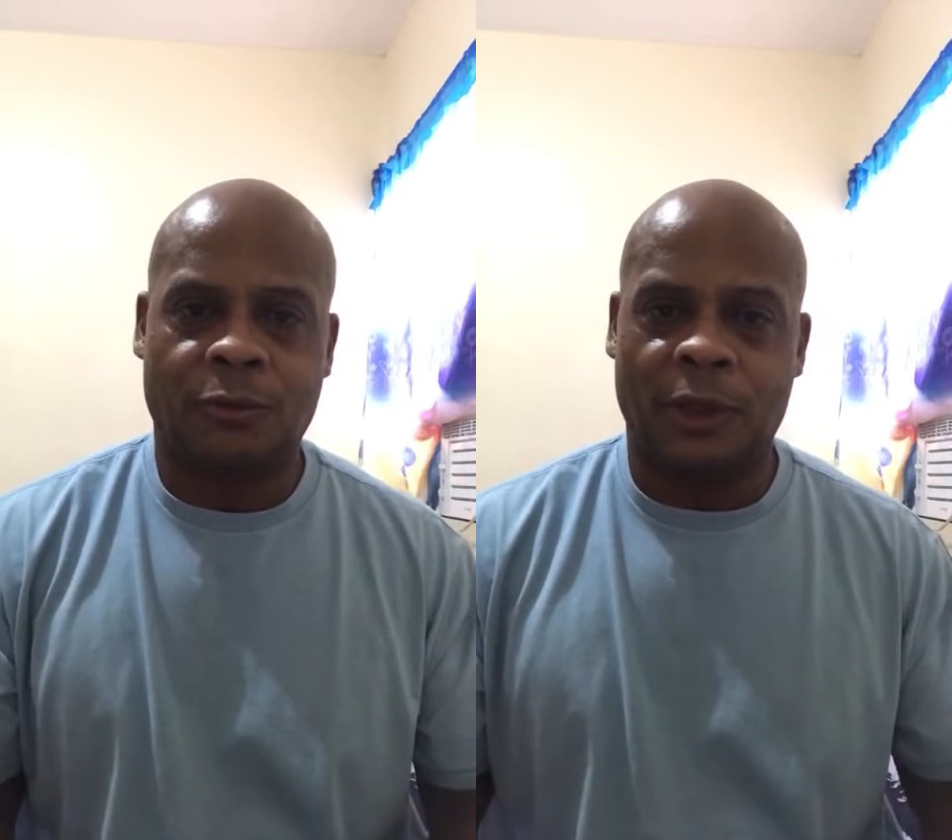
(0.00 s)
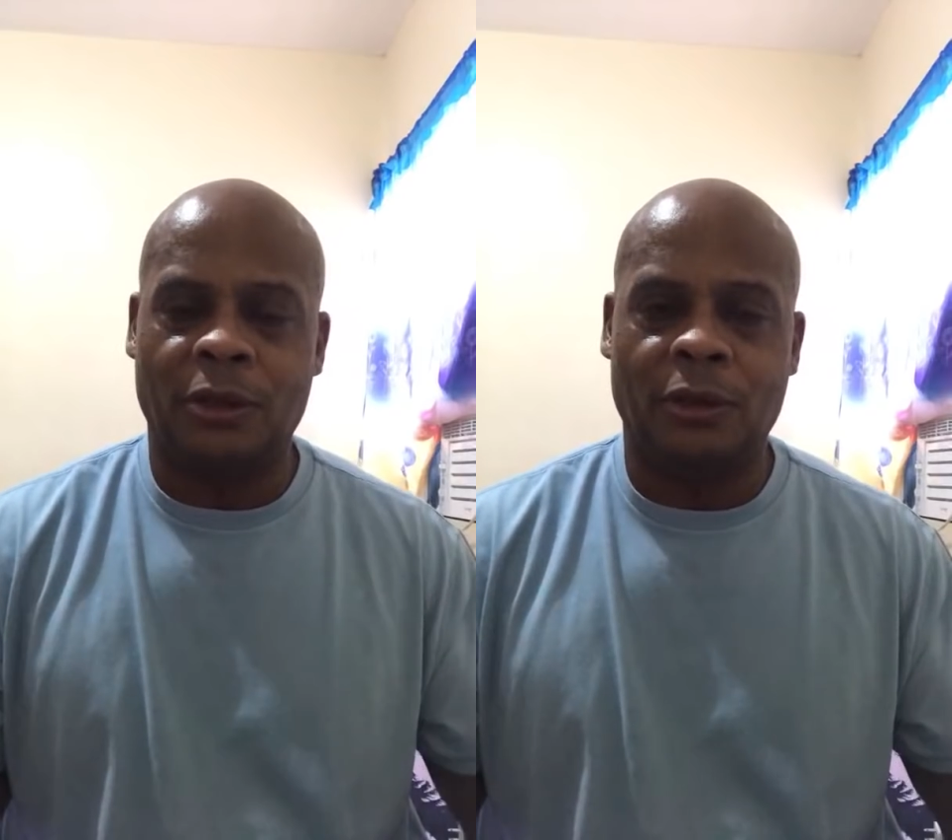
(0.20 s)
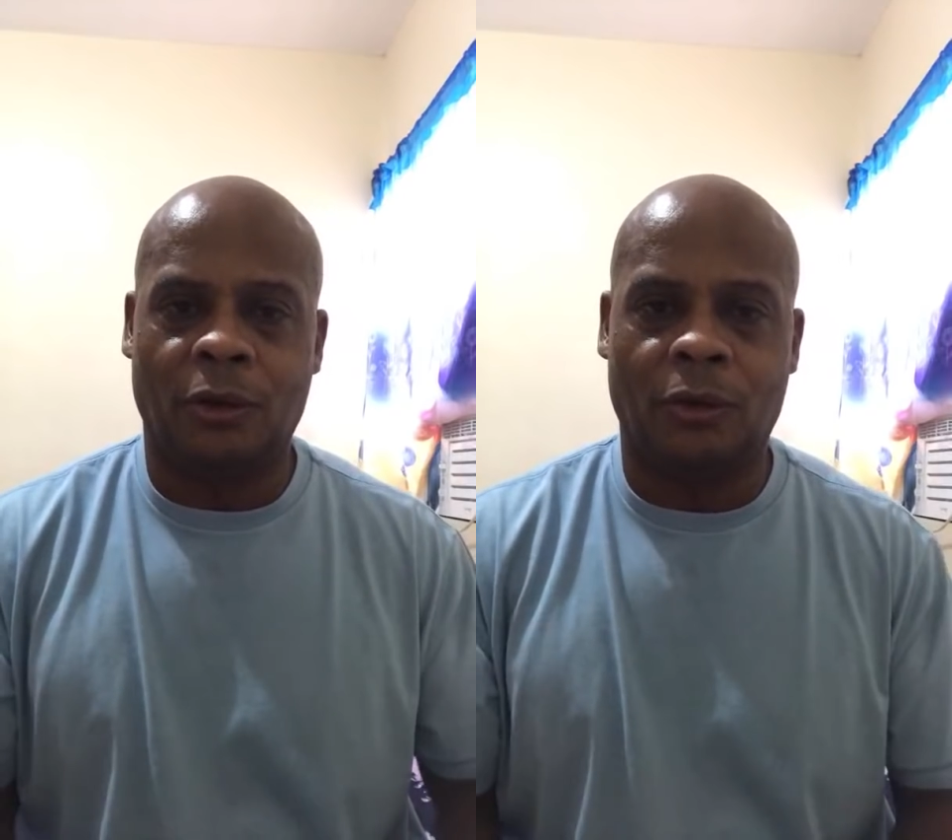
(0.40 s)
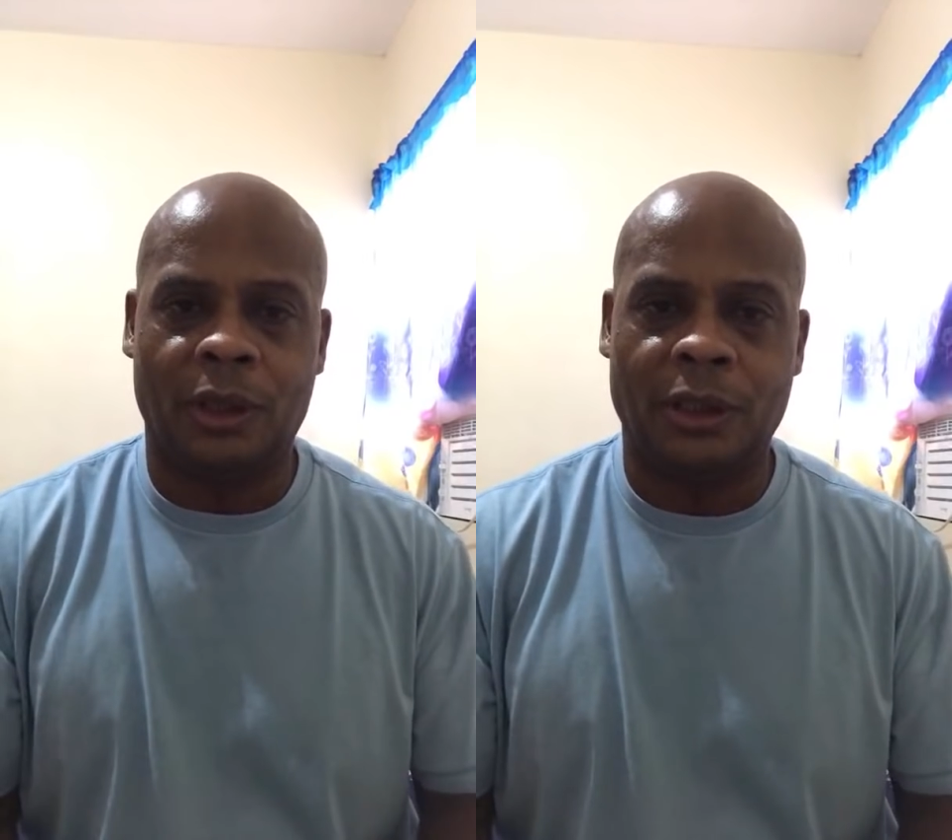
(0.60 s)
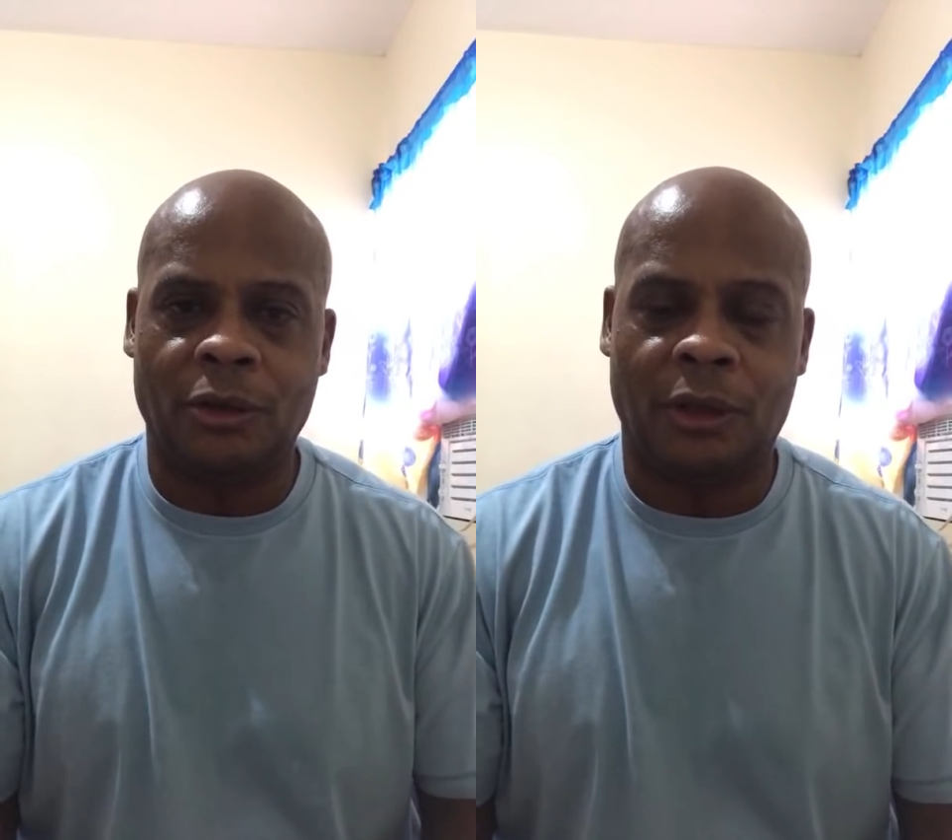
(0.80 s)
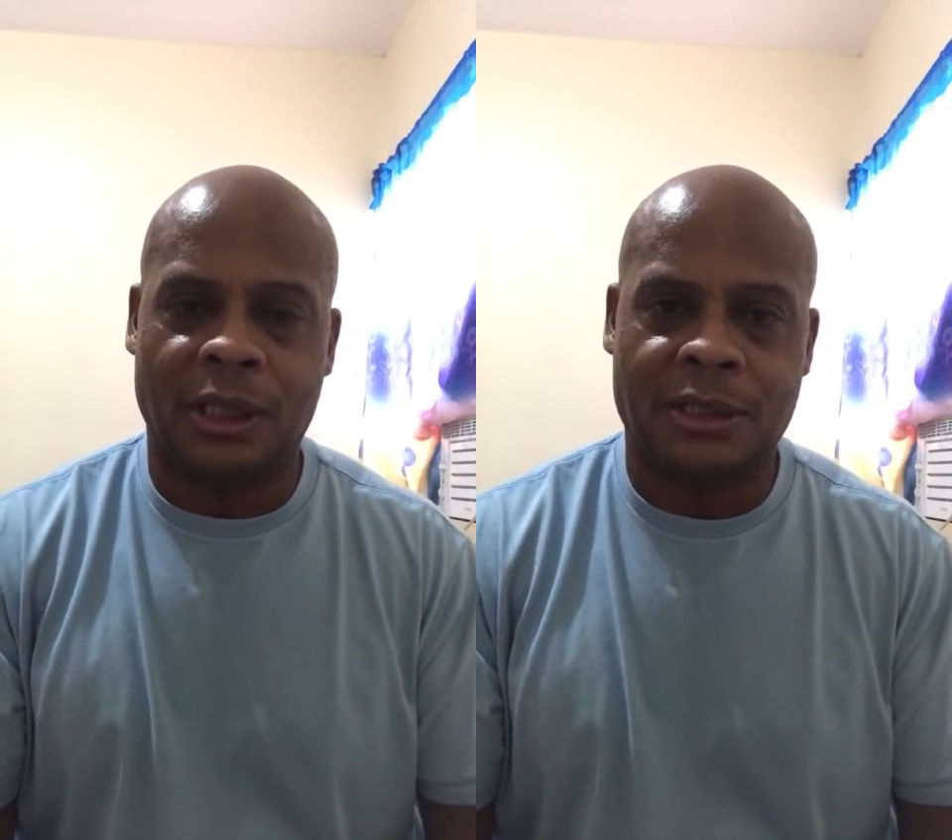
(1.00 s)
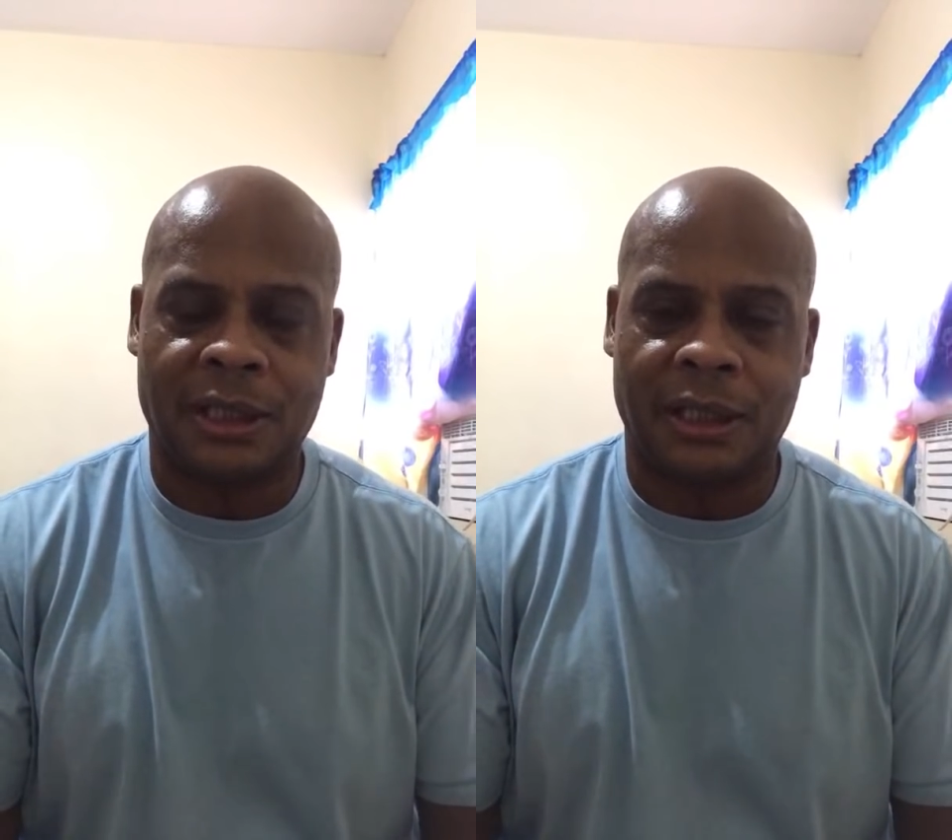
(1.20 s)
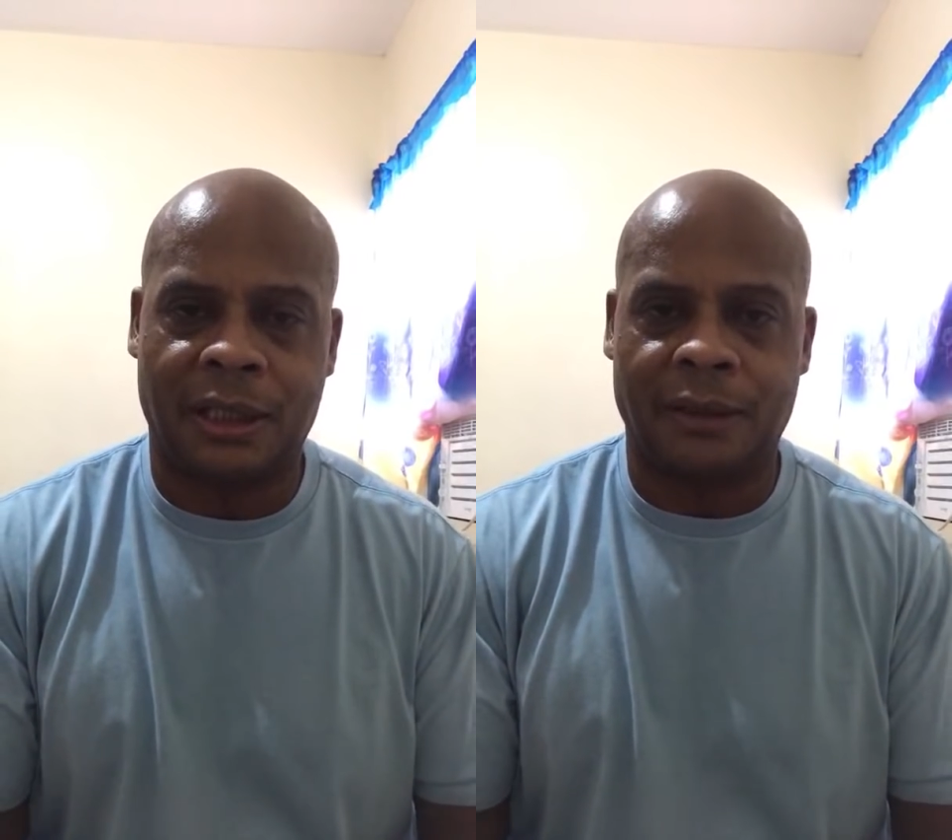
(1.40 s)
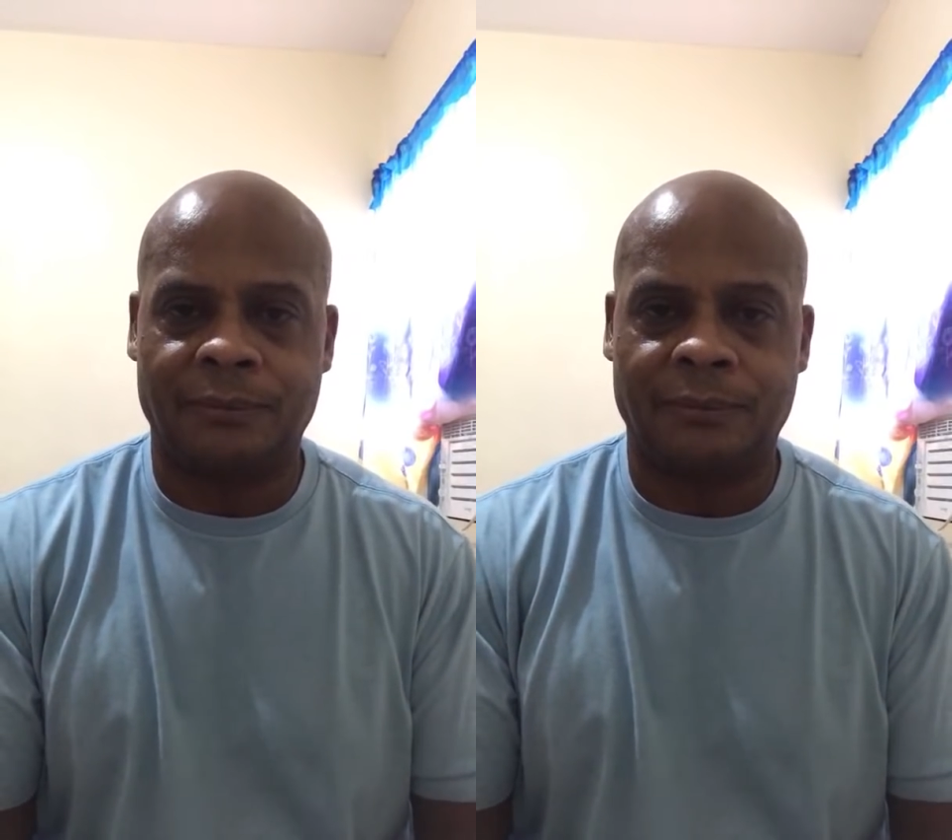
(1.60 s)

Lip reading: where you going? I said,